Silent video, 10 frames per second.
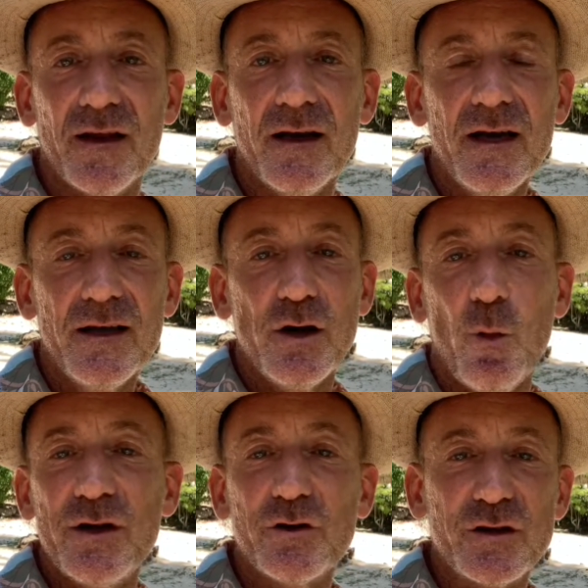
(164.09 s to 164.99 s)
That, you know,
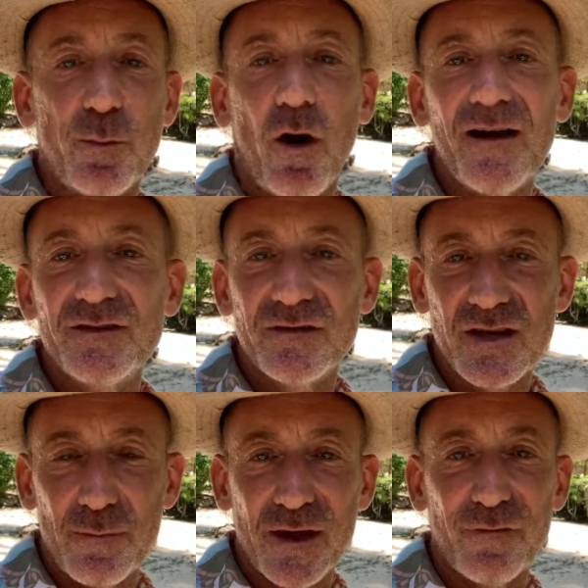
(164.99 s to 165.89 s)
when you're deprived of
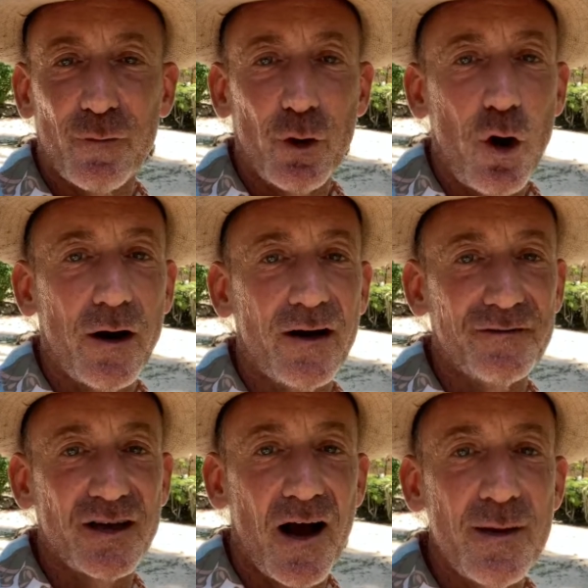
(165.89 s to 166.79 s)
something for a long
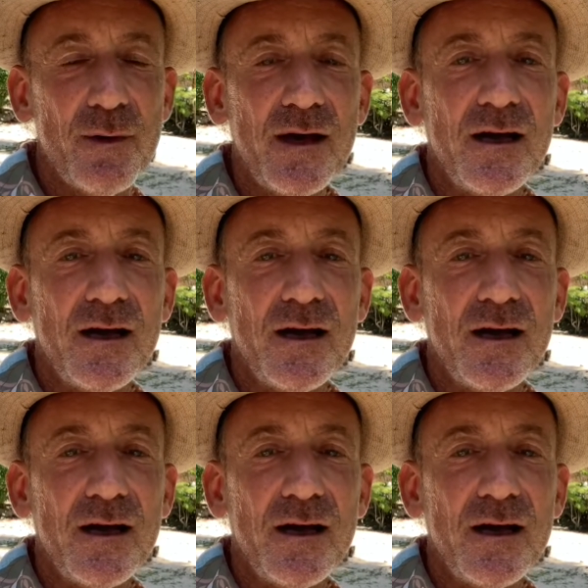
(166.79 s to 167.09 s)
enough time,